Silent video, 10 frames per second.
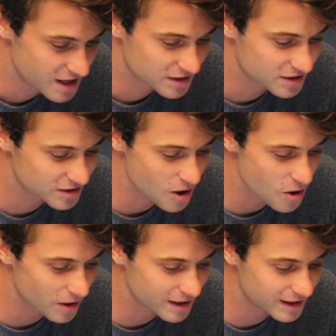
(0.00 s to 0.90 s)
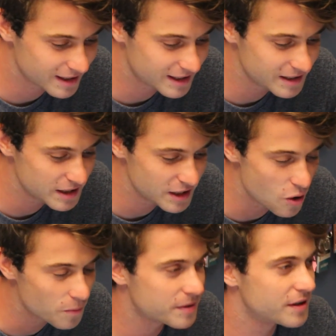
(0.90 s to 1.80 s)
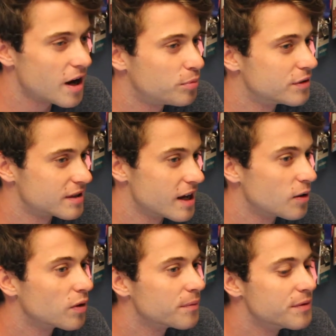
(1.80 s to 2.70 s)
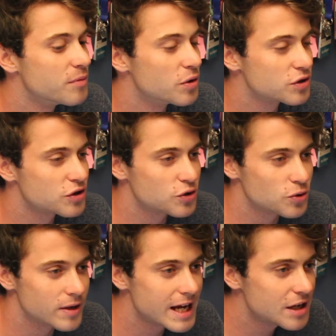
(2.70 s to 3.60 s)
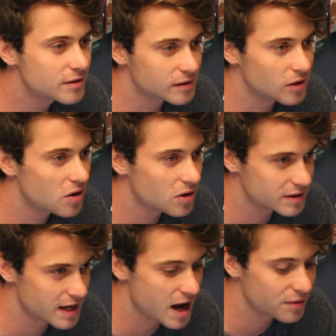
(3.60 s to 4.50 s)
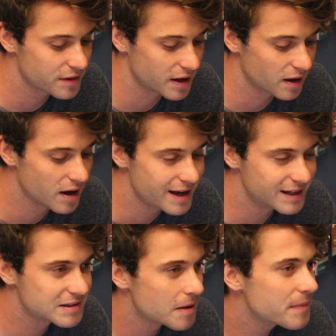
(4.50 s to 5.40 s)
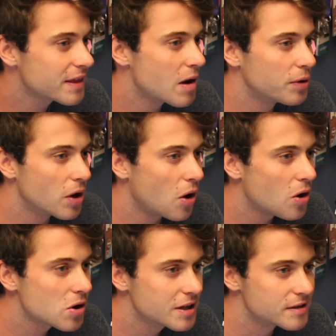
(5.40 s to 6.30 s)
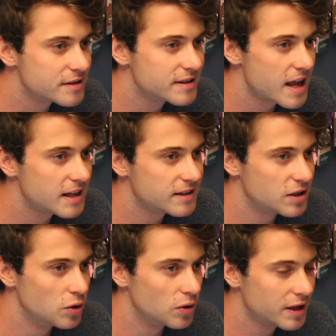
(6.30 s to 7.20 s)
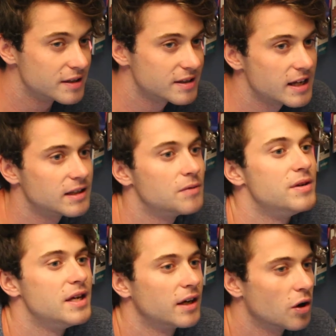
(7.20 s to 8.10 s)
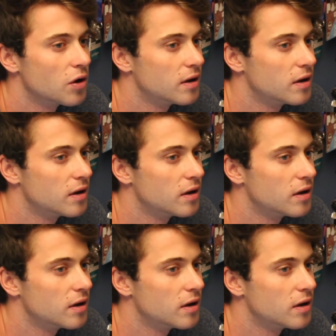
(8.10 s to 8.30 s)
So he opened up with saying one of the most strange laws out there is something that we all consent to being,